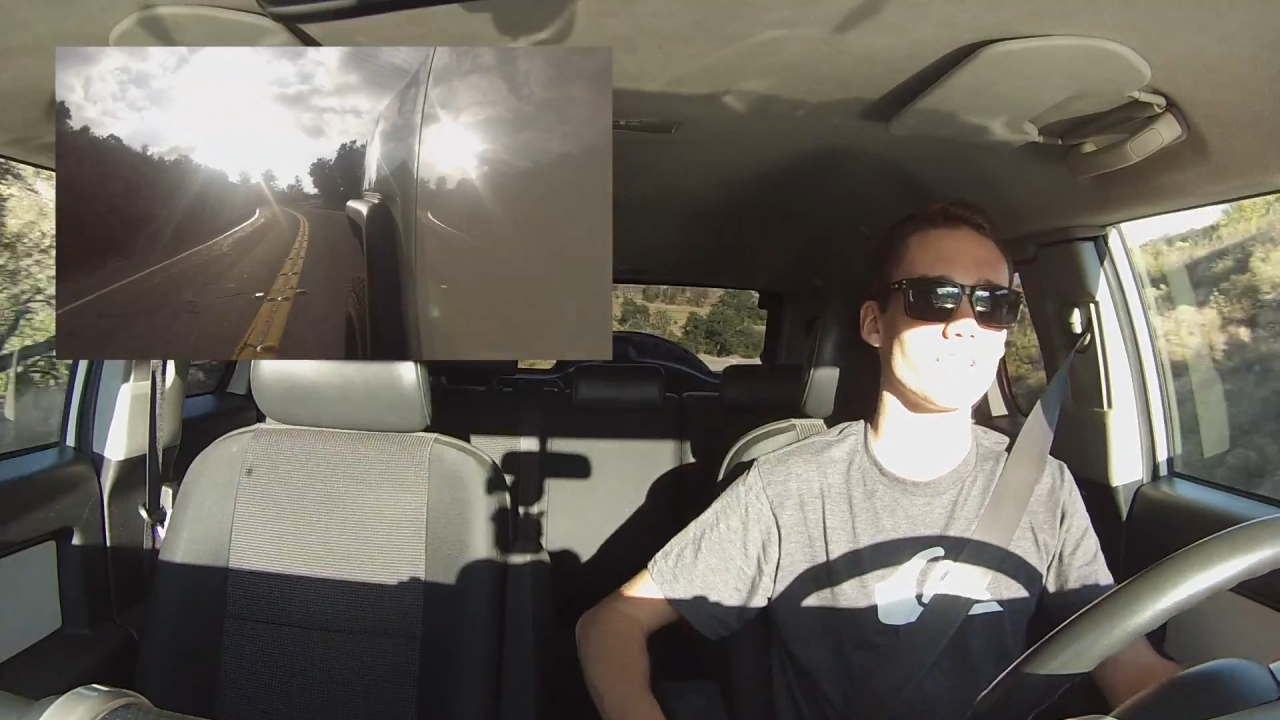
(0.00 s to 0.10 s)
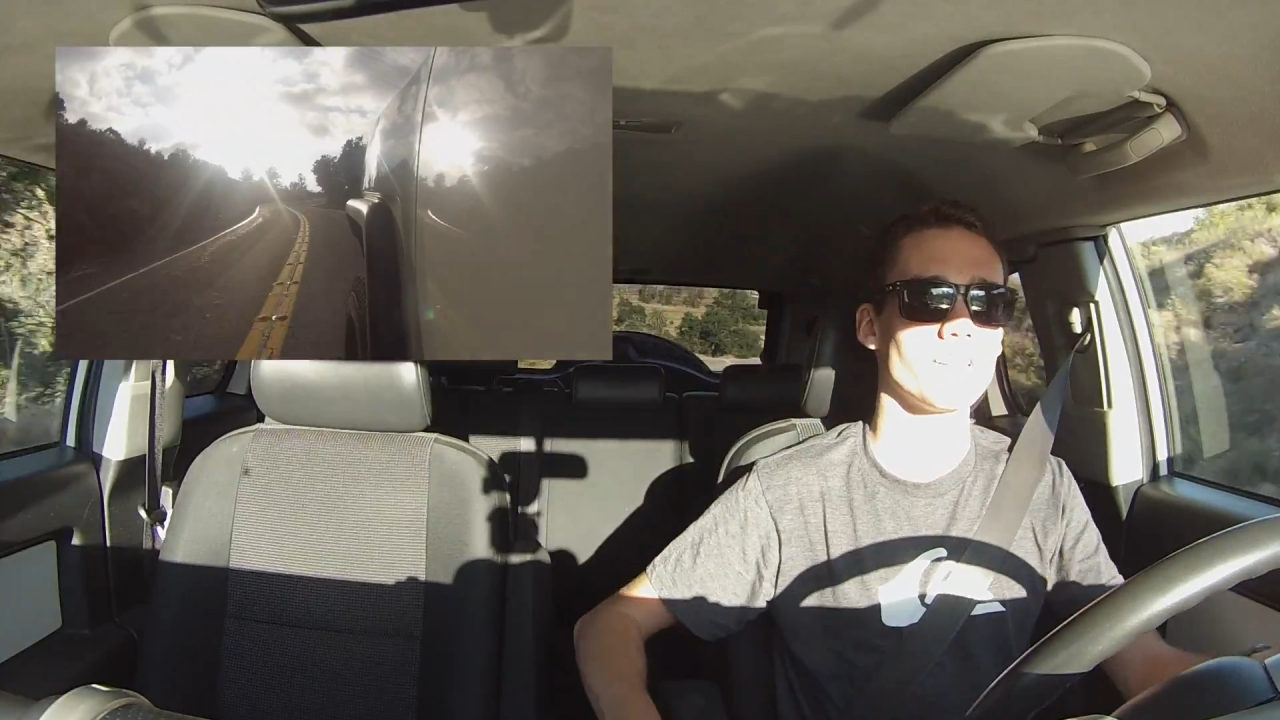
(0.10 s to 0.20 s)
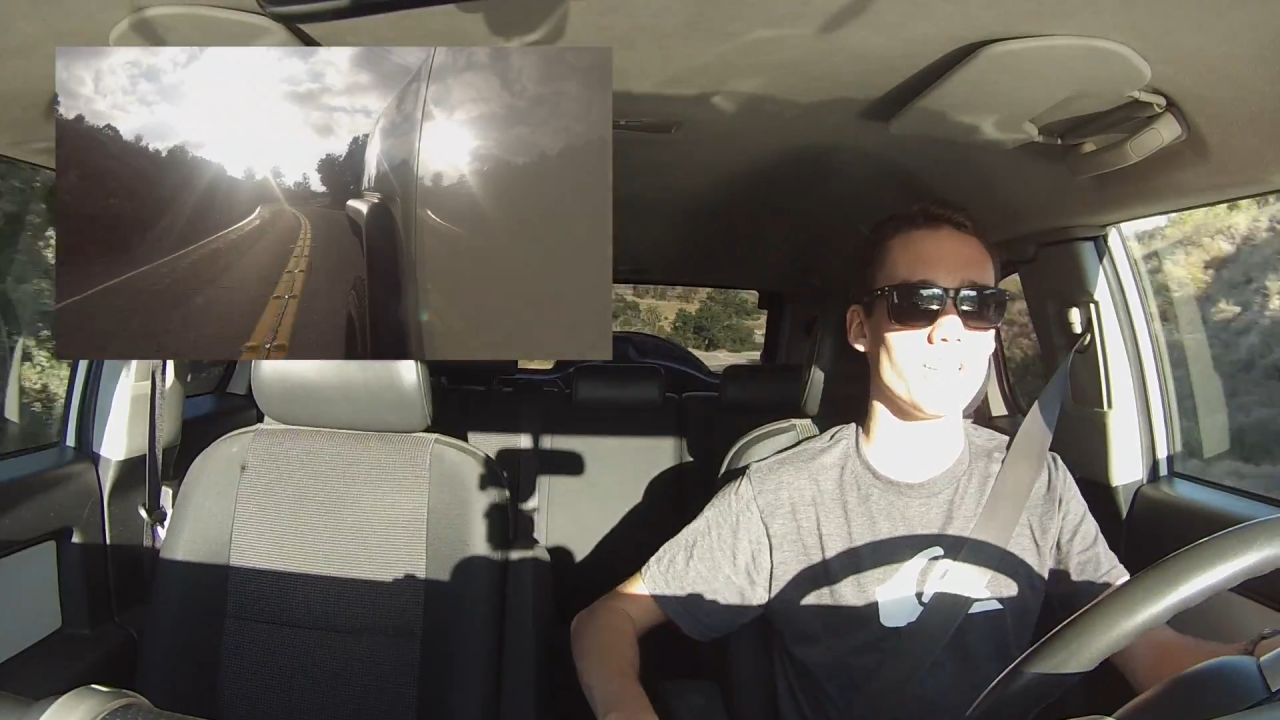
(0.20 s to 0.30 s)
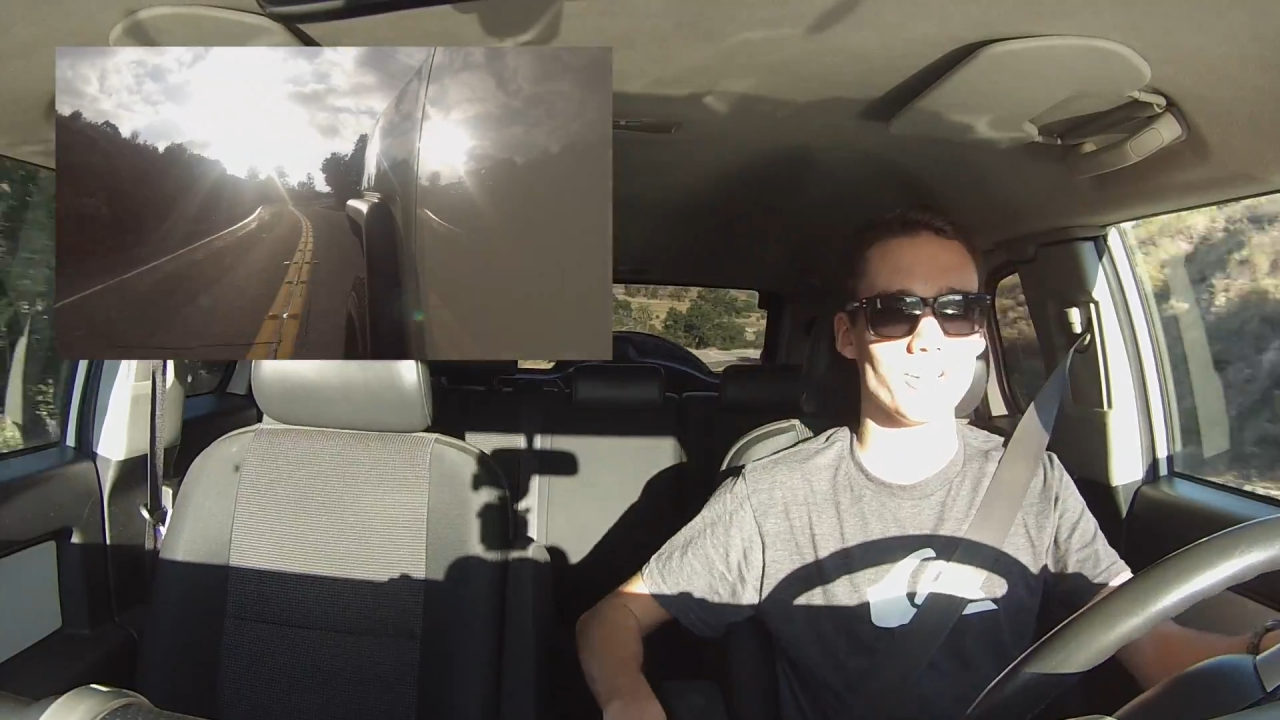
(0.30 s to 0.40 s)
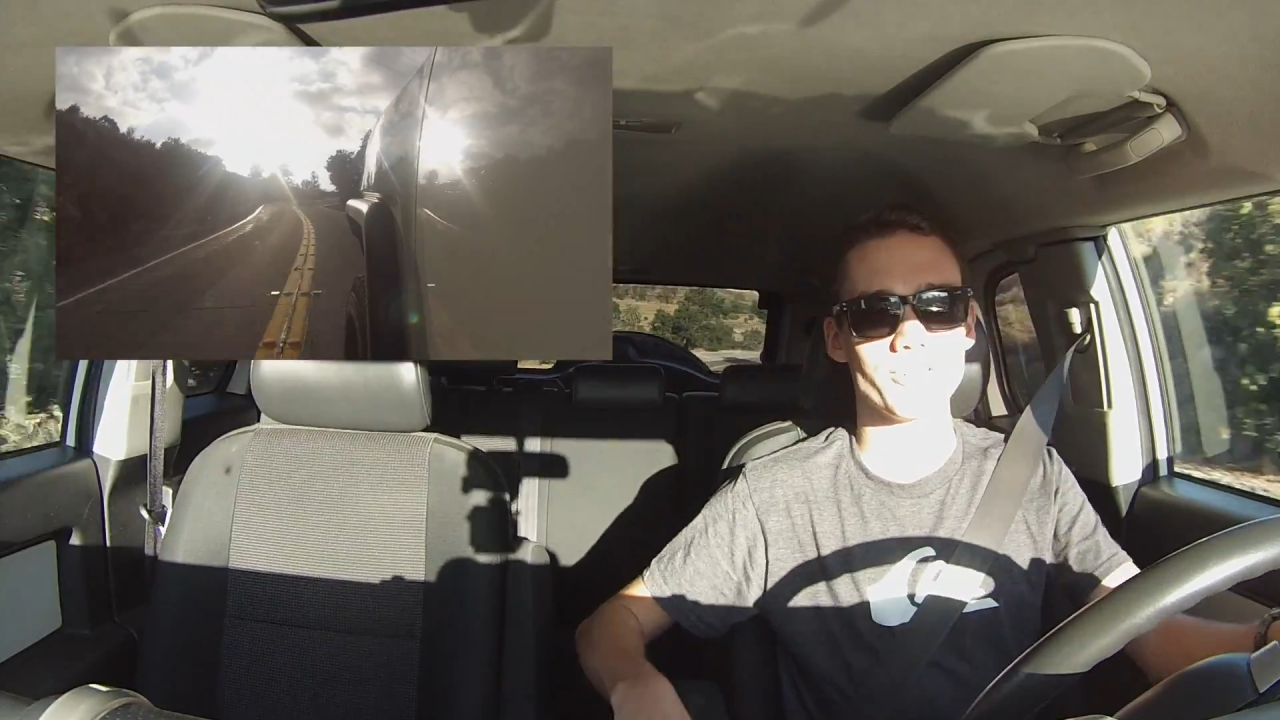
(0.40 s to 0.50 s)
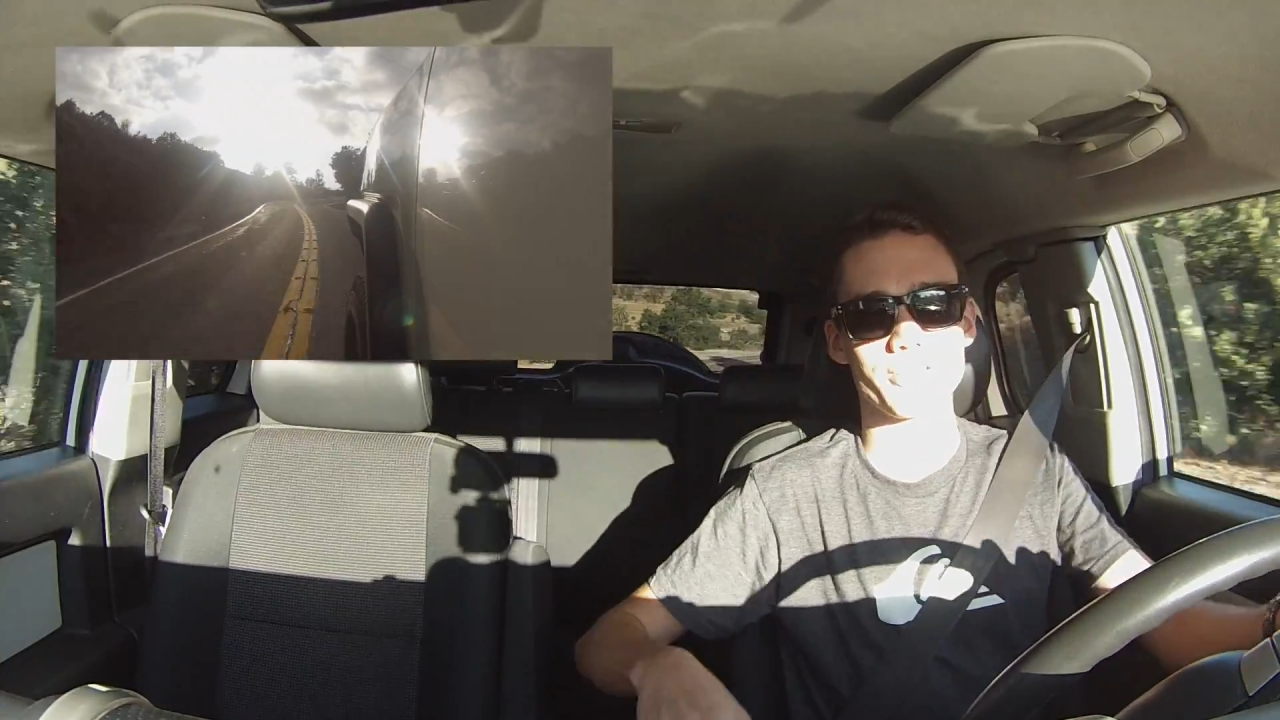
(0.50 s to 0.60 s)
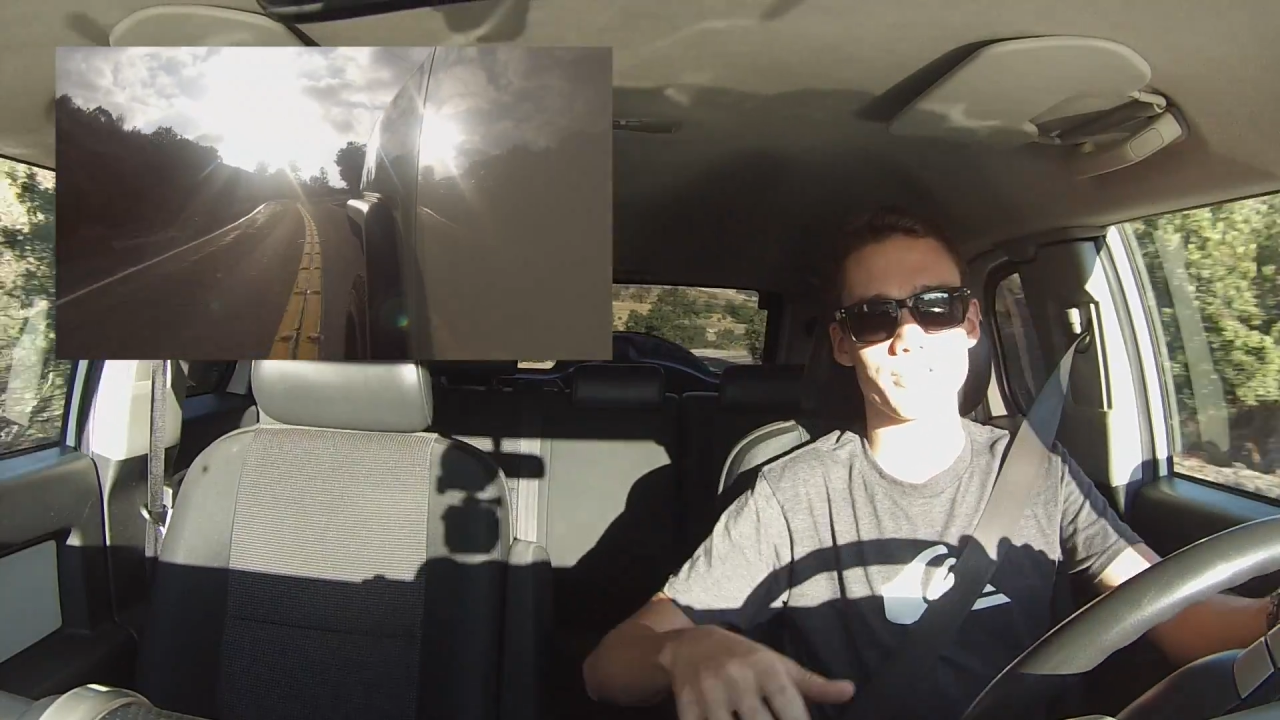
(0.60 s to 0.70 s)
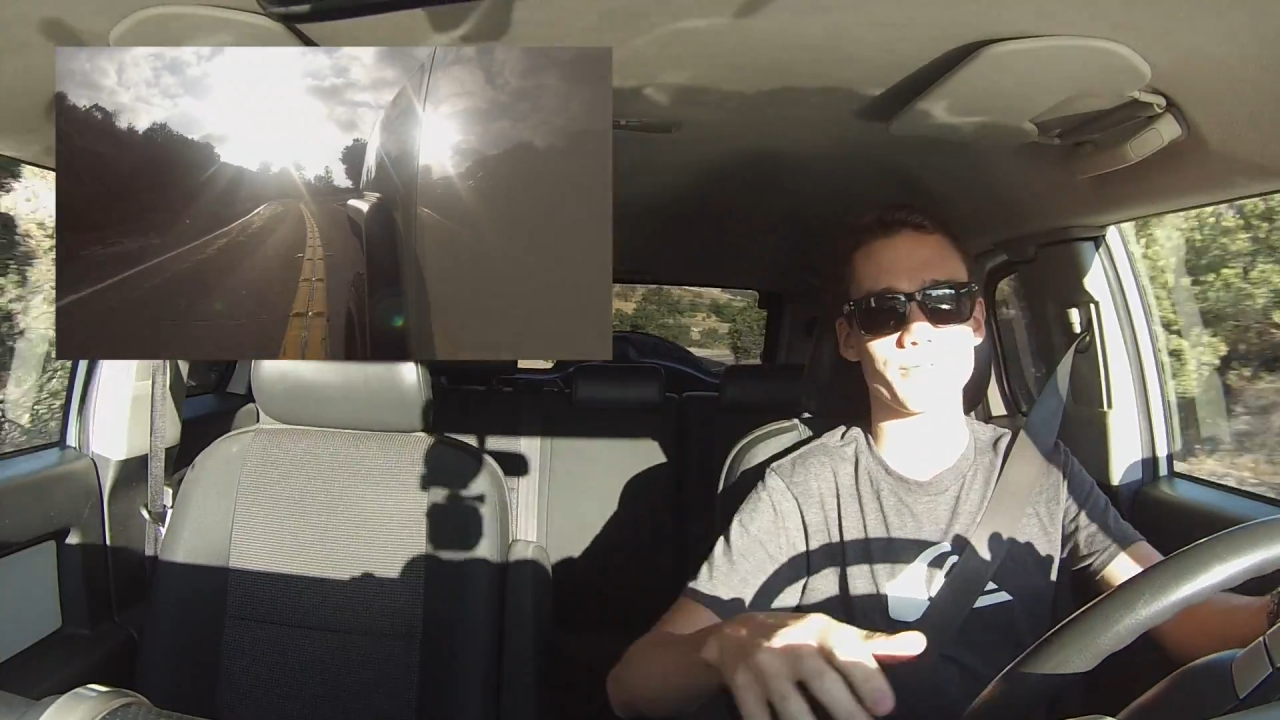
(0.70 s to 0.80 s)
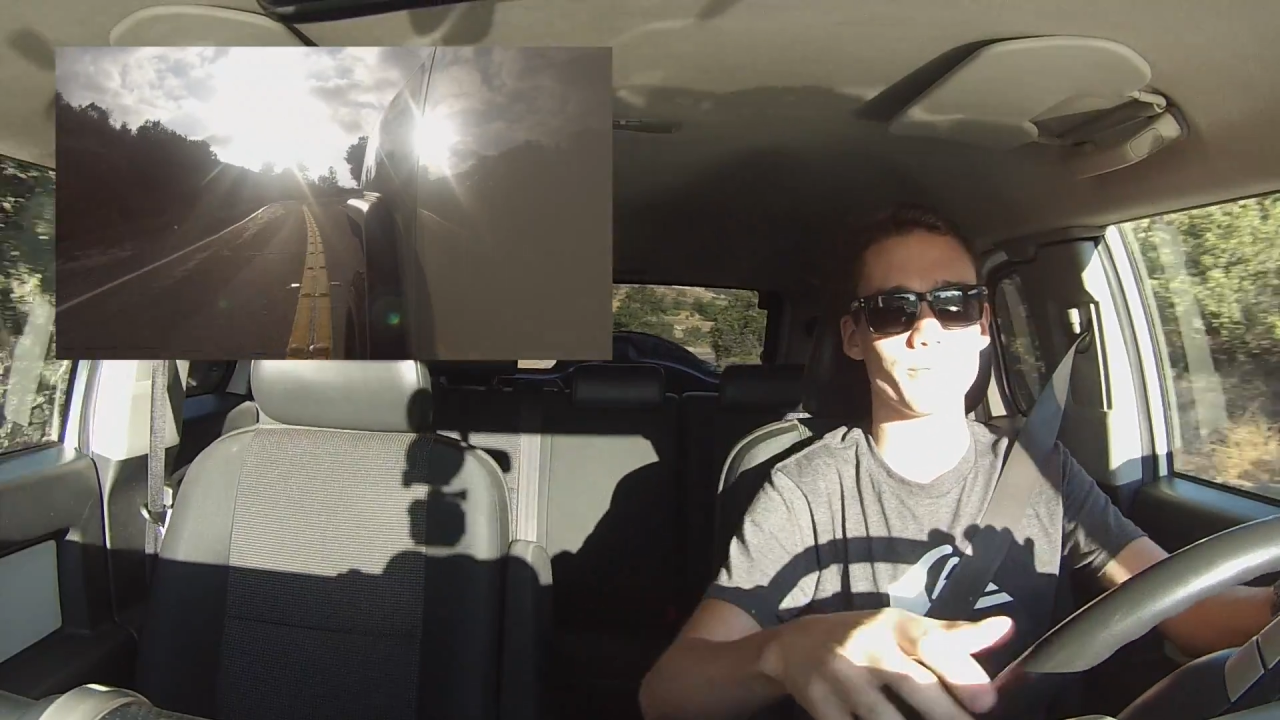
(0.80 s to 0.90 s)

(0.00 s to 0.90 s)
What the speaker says: gears,